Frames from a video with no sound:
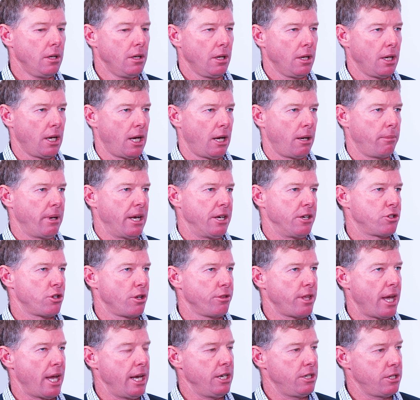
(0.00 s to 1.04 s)
And so
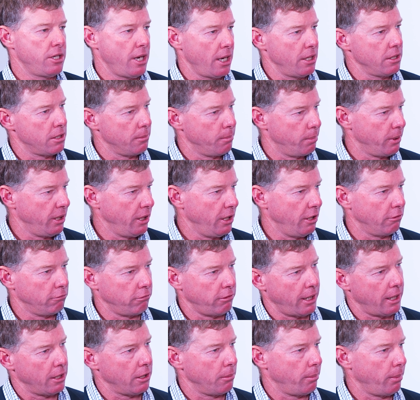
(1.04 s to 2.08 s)
they tend to be
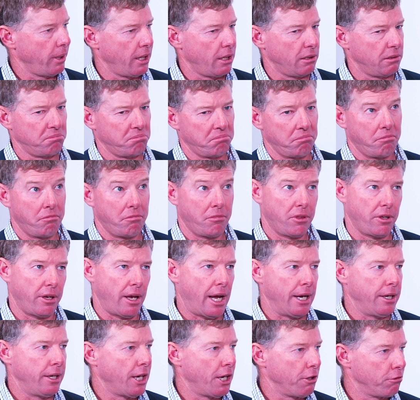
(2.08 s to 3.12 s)
around about the
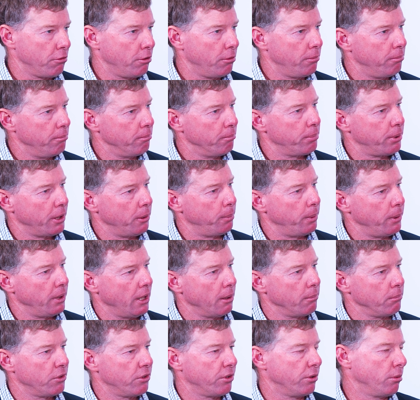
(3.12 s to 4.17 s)
800
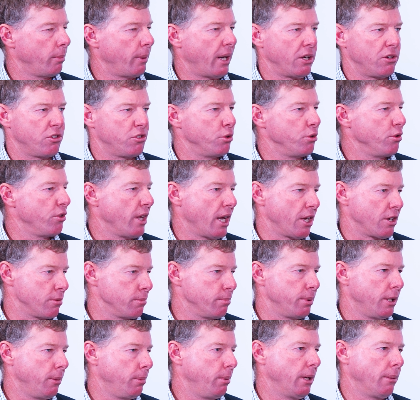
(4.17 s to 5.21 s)
ppm to about 2000
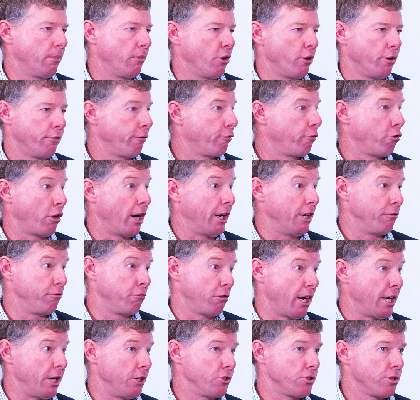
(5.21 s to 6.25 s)
ppm kind of grade
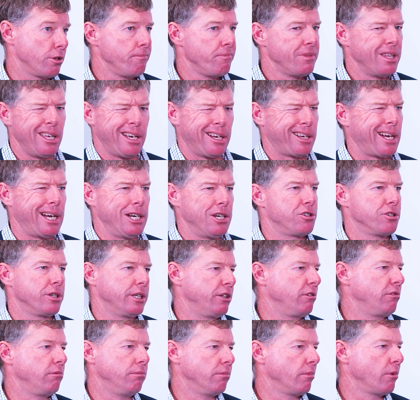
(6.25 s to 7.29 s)
range.
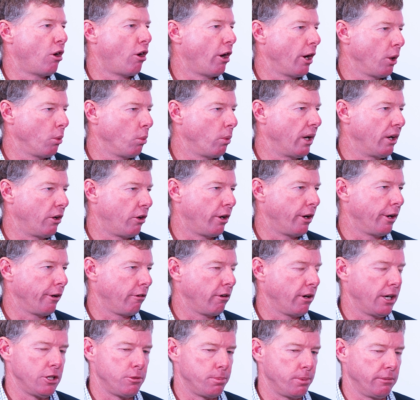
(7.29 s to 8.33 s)
Occasionally higher
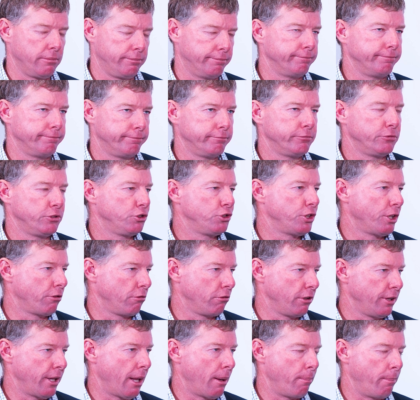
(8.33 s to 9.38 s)
grades, but
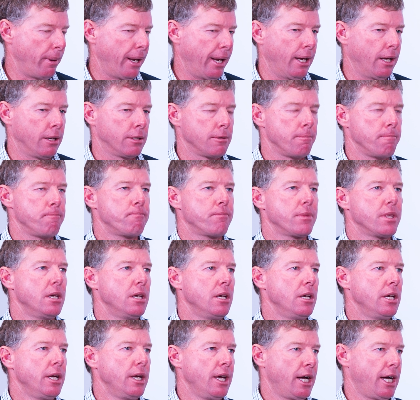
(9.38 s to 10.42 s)
generally in that band.
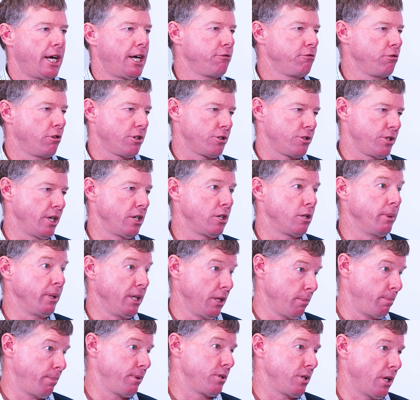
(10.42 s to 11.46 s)
Hard rocks tend to be in
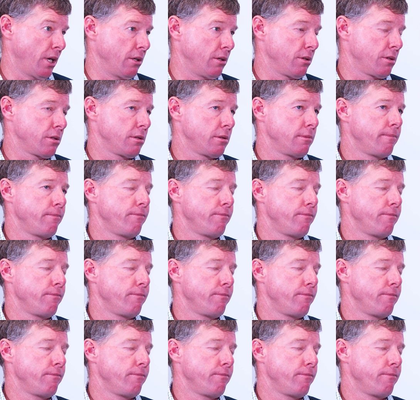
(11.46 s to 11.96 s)
the percents.